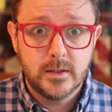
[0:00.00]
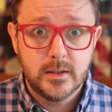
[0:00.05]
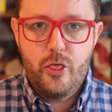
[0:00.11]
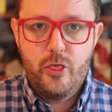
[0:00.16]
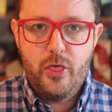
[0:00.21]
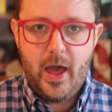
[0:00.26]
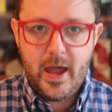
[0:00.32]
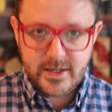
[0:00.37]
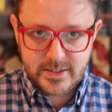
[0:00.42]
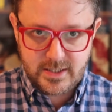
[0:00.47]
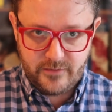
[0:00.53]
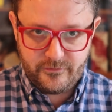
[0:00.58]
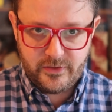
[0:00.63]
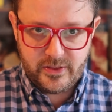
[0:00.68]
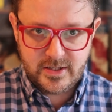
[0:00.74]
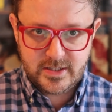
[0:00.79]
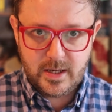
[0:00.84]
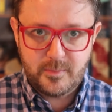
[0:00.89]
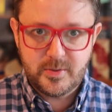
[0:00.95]
That's
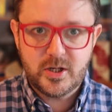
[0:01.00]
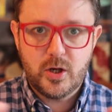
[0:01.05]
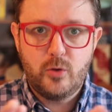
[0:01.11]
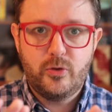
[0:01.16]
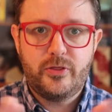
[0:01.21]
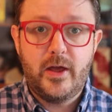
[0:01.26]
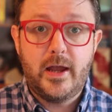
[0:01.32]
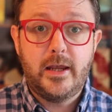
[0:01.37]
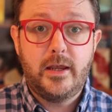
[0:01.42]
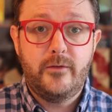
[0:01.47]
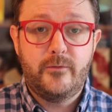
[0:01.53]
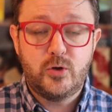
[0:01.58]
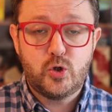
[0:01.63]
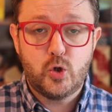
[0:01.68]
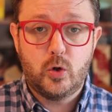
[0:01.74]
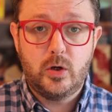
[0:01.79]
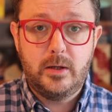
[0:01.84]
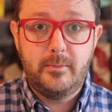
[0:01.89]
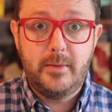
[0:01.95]
it for this episode. Thank you
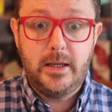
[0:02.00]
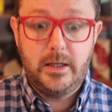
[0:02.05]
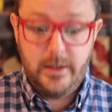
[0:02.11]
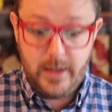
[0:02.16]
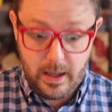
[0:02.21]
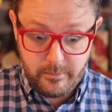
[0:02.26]
for joining me.